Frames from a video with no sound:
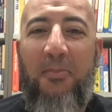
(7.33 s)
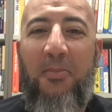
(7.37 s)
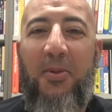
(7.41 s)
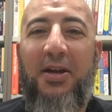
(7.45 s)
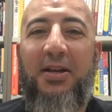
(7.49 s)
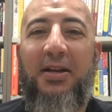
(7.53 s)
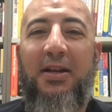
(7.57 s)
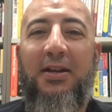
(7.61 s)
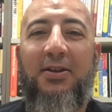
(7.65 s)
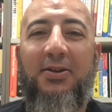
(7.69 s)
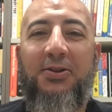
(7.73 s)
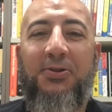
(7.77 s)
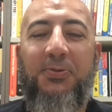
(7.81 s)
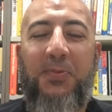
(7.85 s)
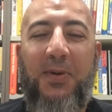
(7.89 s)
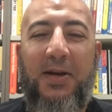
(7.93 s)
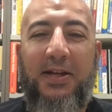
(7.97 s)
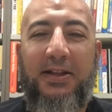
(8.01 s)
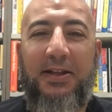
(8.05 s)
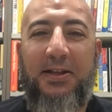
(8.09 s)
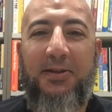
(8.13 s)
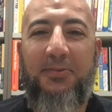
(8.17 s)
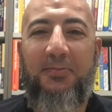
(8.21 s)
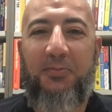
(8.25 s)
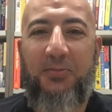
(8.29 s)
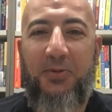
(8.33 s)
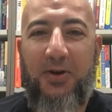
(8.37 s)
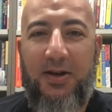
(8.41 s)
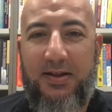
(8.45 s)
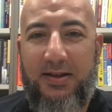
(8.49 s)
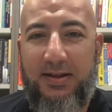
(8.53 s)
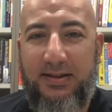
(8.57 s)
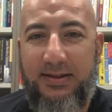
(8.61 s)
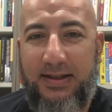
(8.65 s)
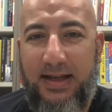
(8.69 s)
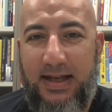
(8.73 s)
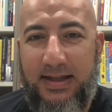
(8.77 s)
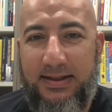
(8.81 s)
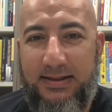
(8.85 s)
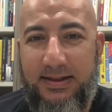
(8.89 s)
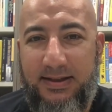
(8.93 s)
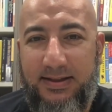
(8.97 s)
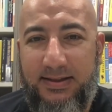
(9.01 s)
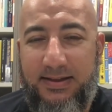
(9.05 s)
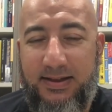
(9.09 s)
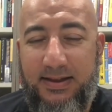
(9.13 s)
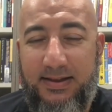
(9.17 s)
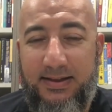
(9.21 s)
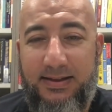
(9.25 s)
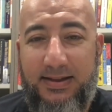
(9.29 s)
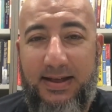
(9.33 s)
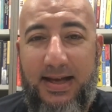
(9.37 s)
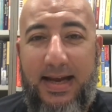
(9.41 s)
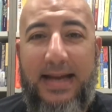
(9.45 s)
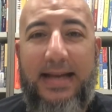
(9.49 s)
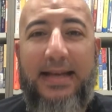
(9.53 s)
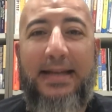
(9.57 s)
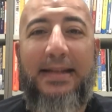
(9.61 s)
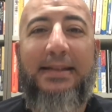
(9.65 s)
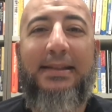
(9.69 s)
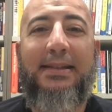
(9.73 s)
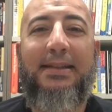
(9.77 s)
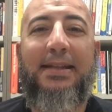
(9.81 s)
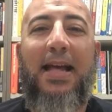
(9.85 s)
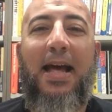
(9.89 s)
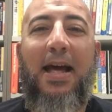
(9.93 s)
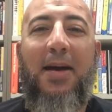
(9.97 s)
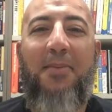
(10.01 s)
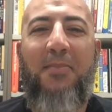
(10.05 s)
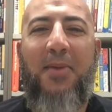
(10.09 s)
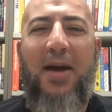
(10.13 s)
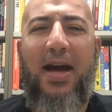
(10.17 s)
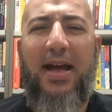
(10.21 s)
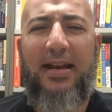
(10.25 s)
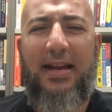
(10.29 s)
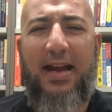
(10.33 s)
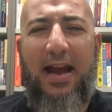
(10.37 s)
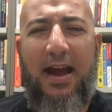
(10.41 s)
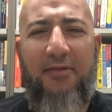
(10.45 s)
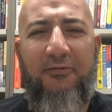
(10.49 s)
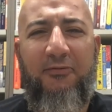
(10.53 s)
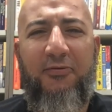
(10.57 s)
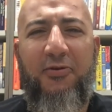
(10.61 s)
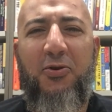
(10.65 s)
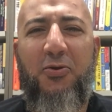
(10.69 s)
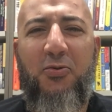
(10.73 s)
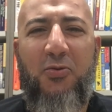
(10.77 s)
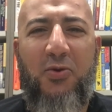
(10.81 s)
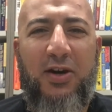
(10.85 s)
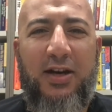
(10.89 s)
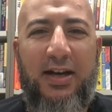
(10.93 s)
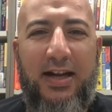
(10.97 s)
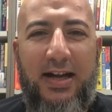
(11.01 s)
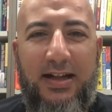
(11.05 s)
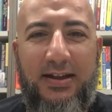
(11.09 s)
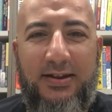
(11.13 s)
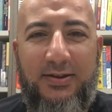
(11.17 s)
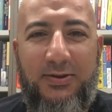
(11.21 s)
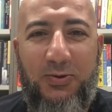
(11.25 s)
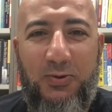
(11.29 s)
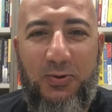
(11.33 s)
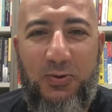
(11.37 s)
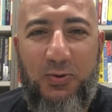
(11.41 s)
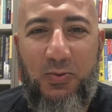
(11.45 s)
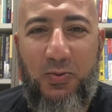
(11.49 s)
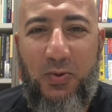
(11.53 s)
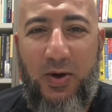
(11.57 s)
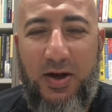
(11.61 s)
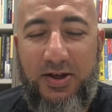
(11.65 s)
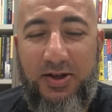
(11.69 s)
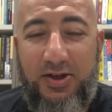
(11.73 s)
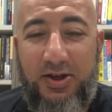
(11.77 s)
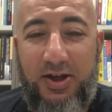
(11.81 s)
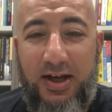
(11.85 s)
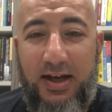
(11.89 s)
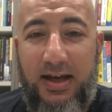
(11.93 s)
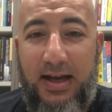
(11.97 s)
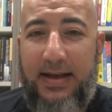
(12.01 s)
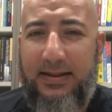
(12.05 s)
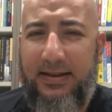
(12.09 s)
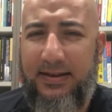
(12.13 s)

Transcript: My dear respected brothers and sisters in Islam and everyone else who's watching